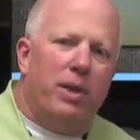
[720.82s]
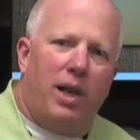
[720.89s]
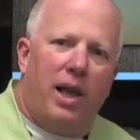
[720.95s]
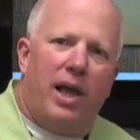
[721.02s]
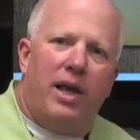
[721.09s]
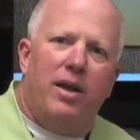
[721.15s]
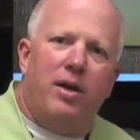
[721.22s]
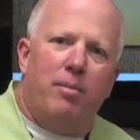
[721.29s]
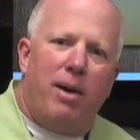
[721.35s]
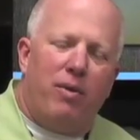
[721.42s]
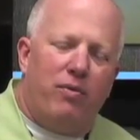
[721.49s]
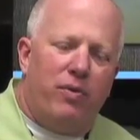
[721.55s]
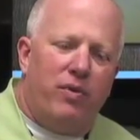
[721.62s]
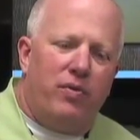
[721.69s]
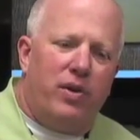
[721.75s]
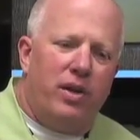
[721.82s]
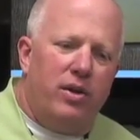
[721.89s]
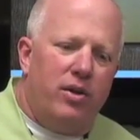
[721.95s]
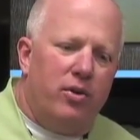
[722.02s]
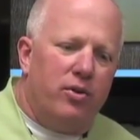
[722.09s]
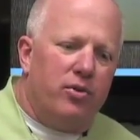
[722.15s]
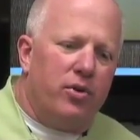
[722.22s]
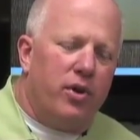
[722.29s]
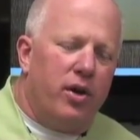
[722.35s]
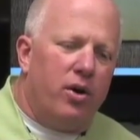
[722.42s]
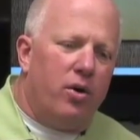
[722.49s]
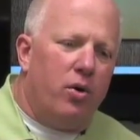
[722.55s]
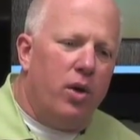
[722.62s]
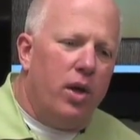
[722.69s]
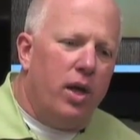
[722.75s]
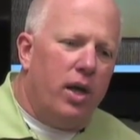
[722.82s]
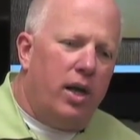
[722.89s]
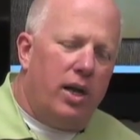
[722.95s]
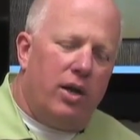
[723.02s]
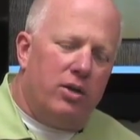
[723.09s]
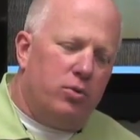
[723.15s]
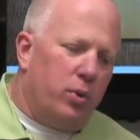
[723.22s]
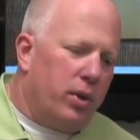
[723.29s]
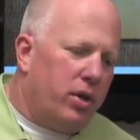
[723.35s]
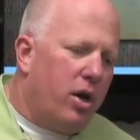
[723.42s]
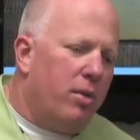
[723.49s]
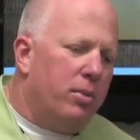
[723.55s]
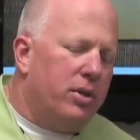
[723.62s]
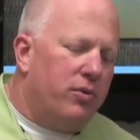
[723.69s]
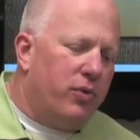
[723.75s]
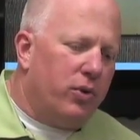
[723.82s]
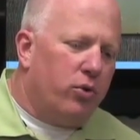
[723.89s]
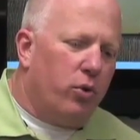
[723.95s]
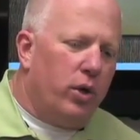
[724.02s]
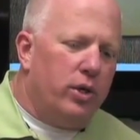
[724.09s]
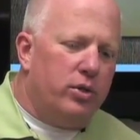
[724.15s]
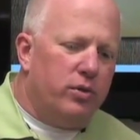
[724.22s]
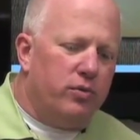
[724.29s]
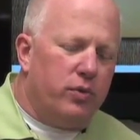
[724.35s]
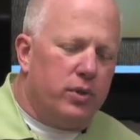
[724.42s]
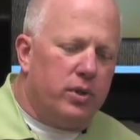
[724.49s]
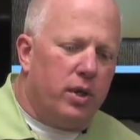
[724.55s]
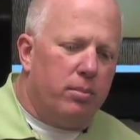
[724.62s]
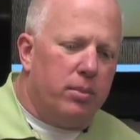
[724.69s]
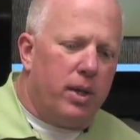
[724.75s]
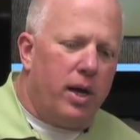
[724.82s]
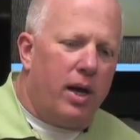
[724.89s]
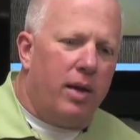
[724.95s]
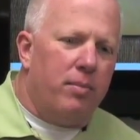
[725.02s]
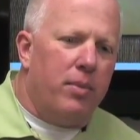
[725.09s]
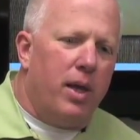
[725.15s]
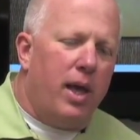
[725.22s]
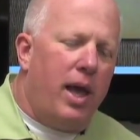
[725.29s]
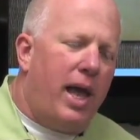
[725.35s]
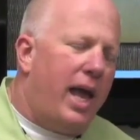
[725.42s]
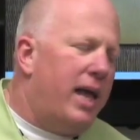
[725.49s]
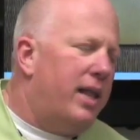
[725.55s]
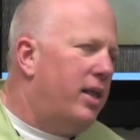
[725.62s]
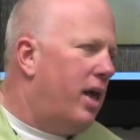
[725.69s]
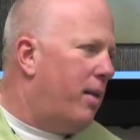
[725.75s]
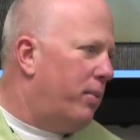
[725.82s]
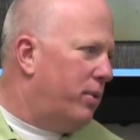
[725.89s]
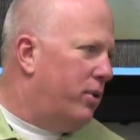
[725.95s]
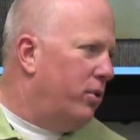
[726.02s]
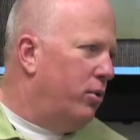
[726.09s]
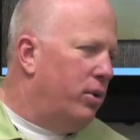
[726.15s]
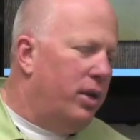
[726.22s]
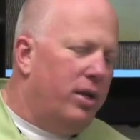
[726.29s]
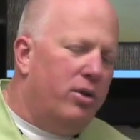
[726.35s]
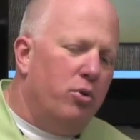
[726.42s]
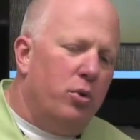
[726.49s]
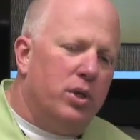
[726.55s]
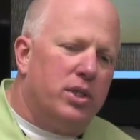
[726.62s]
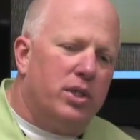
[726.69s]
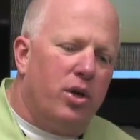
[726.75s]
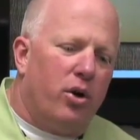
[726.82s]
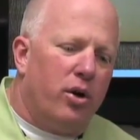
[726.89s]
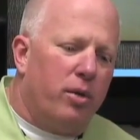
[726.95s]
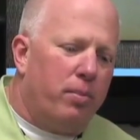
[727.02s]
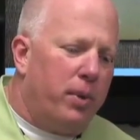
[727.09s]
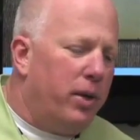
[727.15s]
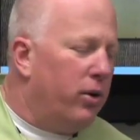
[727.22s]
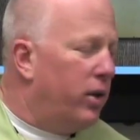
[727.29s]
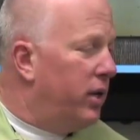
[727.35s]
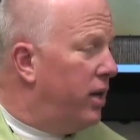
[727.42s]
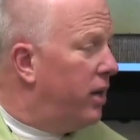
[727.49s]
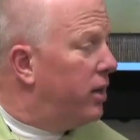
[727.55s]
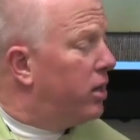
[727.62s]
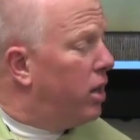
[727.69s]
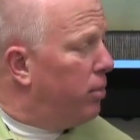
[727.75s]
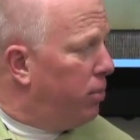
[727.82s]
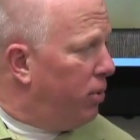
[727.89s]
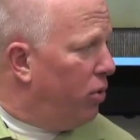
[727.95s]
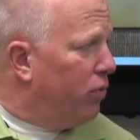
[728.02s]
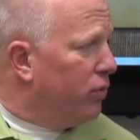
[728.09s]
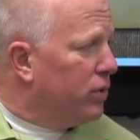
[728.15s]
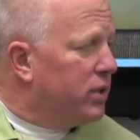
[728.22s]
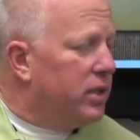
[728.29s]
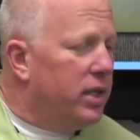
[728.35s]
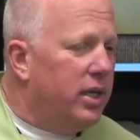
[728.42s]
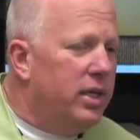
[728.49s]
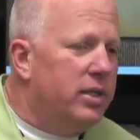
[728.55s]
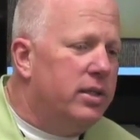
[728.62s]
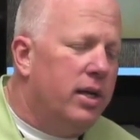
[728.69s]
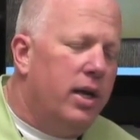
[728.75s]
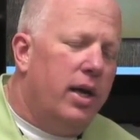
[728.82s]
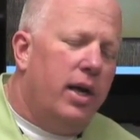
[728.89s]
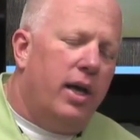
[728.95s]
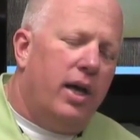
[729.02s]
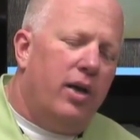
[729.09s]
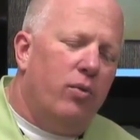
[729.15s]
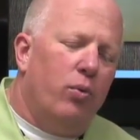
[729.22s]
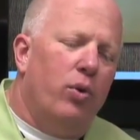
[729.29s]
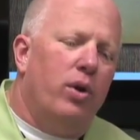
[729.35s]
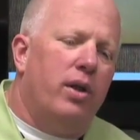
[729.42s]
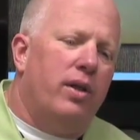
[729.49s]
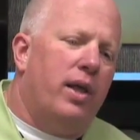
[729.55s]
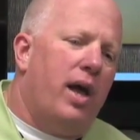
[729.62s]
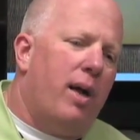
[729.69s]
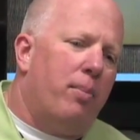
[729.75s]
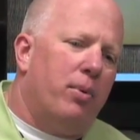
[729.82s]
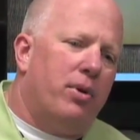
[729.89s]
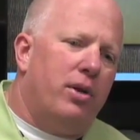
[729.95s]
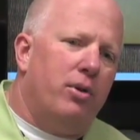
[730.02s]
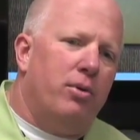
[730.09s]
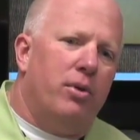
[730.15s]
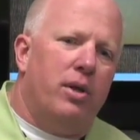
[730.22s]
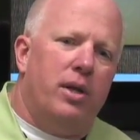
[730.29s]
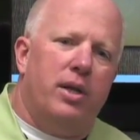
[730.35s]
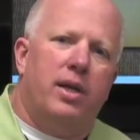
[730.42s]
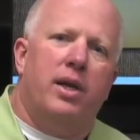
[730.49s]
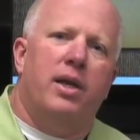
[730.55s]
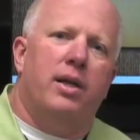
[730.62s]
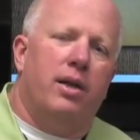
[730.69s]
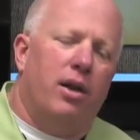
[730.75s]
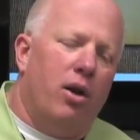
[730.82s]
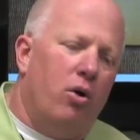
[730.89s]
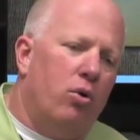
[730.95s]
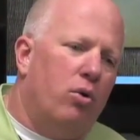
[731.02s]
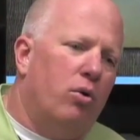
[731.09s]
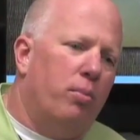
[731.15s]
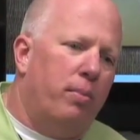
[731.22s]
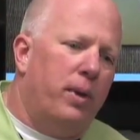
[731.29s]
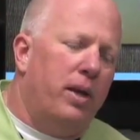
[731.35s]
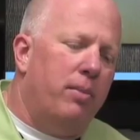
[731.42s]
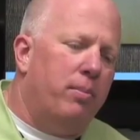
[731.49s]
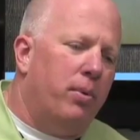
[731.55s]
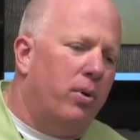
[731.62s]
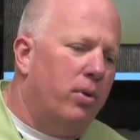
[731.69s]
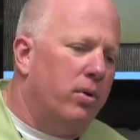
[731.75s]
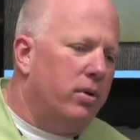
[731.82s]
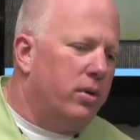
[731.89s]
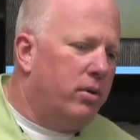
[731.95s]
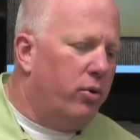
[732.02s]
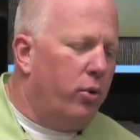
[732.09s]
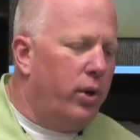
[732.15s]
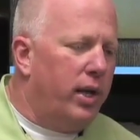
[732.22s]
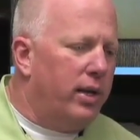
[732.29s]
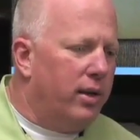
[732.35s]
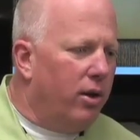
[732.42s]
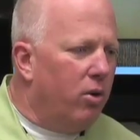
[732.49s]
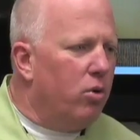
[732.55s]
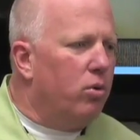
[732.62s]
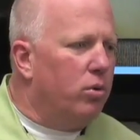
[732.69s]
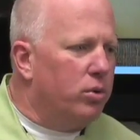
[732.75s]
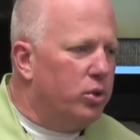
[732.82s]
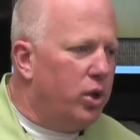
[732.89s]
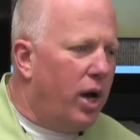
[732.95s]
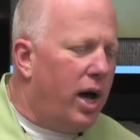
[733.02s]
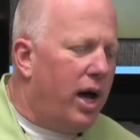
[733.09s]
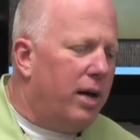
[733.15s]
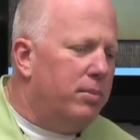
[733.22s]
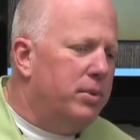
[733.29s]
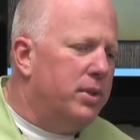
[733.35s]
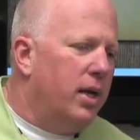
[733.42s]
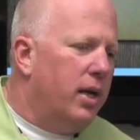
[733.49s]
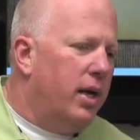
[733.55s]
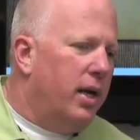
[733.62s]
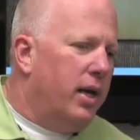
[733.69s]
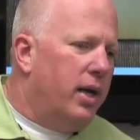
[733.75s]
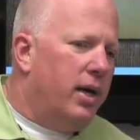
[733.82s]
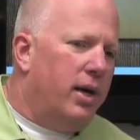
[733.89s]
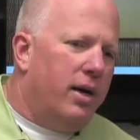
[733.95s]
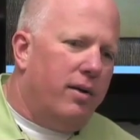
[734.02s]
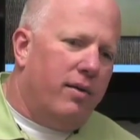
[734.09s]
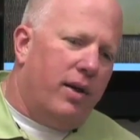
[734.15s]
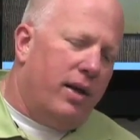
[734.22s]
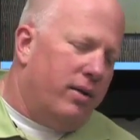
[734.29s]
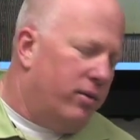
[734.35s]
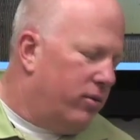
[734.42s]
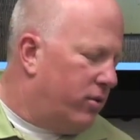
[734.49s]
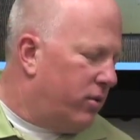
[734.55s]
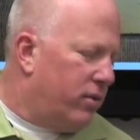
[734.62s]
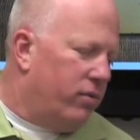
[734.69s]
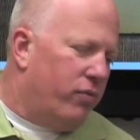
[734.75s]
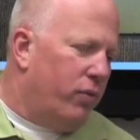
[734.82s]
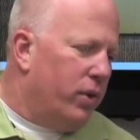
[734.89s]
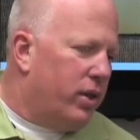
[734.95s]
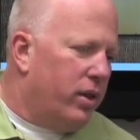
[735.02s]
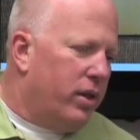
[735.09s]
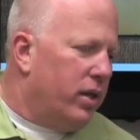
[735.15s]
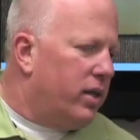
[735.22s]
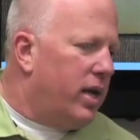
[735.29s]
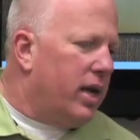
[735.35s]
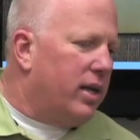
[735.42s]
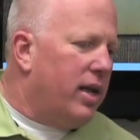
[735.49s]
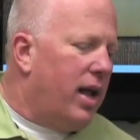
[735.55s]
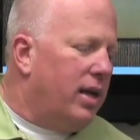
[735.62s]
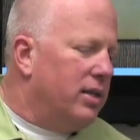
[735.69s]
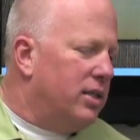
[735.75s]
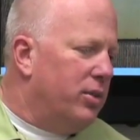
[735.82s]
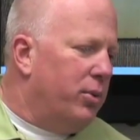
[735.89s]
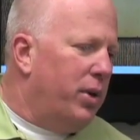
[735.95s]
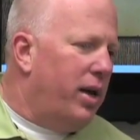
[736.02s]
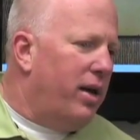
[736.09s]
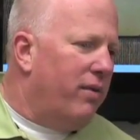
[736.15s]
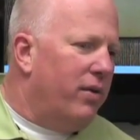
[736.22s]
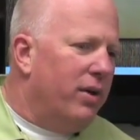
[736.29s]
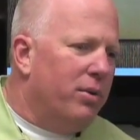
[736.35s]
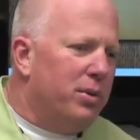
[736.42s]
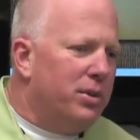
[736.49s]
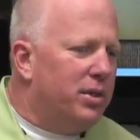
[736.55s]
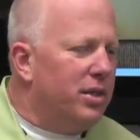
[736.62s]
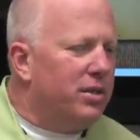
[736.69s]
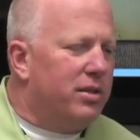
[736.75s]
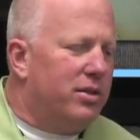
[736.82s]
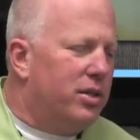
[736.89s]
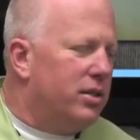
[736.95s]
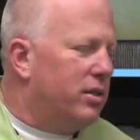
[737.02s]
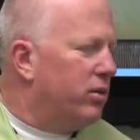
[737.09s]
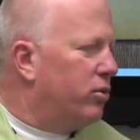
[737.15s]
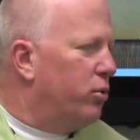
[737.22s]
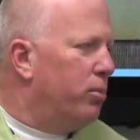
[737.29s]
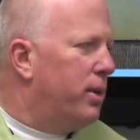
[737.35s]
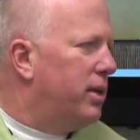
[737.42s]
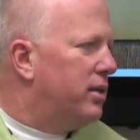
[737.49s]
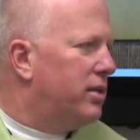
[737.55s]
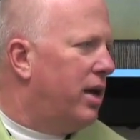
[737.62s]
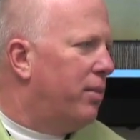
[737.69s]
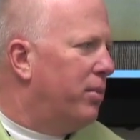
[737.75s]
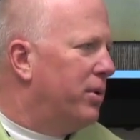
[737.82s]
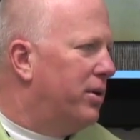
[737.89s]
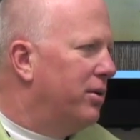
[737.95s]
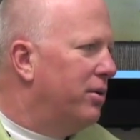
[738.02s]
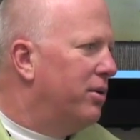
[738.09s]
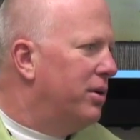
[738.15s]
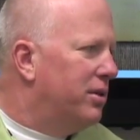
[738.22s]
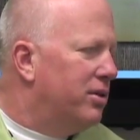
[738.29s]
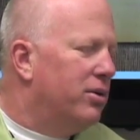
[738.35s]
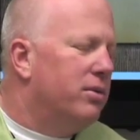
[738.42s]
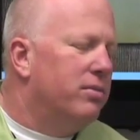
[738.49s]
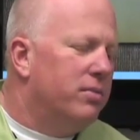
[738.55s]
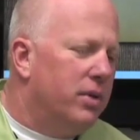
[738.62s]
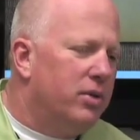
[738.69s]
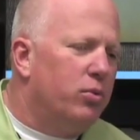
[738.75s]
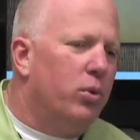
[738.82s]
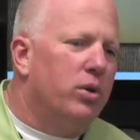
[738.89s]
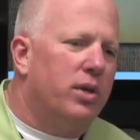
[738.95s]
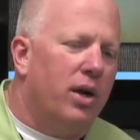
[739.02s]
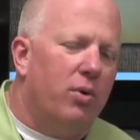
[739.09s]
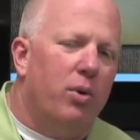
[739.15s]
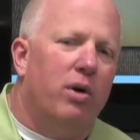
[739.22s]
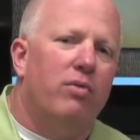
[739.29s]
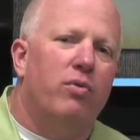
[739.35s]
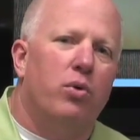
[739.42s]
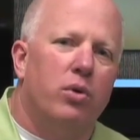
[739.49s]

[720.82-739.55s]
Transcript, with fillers: Atlanta about 15 years ago. And I was with Cummins Filtration for some time. Had the opportunity to do a startup here, had done a couple overseas, and really the opportunity to get local people, create local jobs uh, and with the technology we have here was just, just a tremendous opportunity. So it's worked out well for